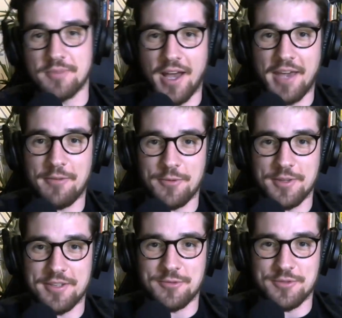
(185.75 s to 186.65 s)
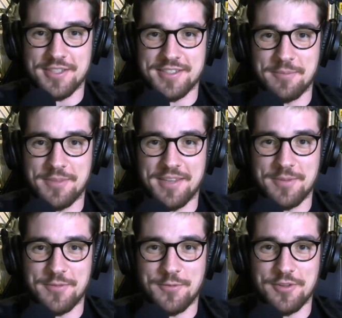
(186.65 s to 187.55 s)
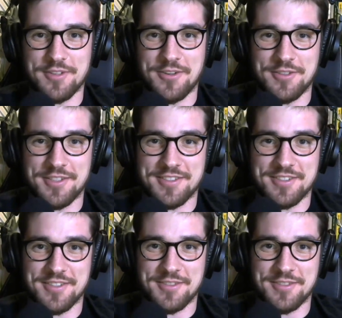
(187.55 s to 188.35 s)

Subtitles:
I have already to say something before our audience